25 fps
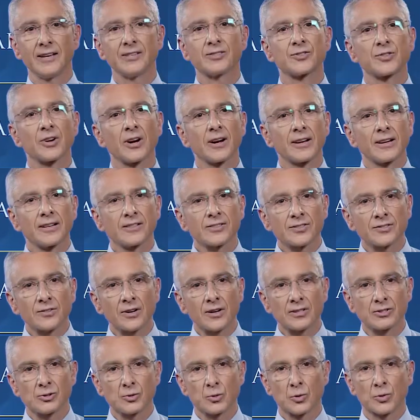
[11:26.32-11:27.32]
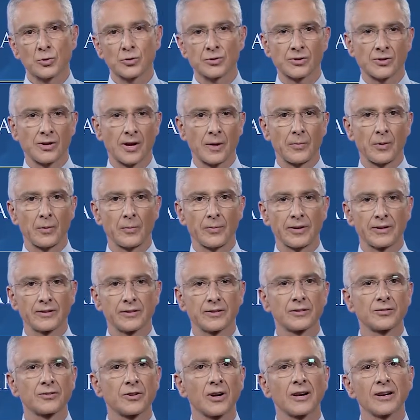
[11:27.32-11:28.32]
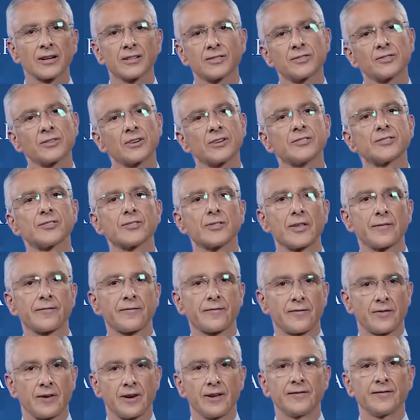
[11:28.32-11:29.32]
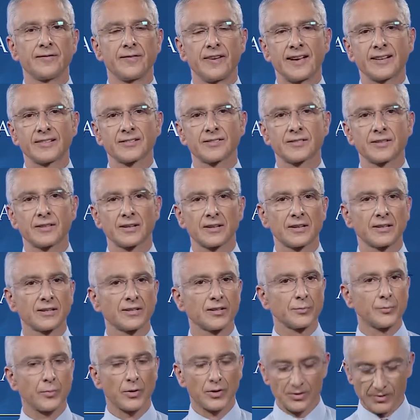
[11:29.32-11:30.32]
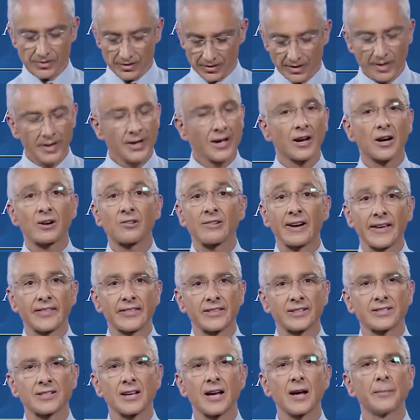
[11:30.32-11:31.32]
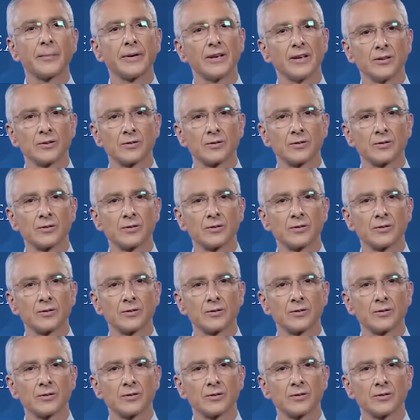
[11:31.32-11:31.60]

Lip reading: His triglycerides were also up a bit. The triglycerides are the free fats that can deposit around the tummy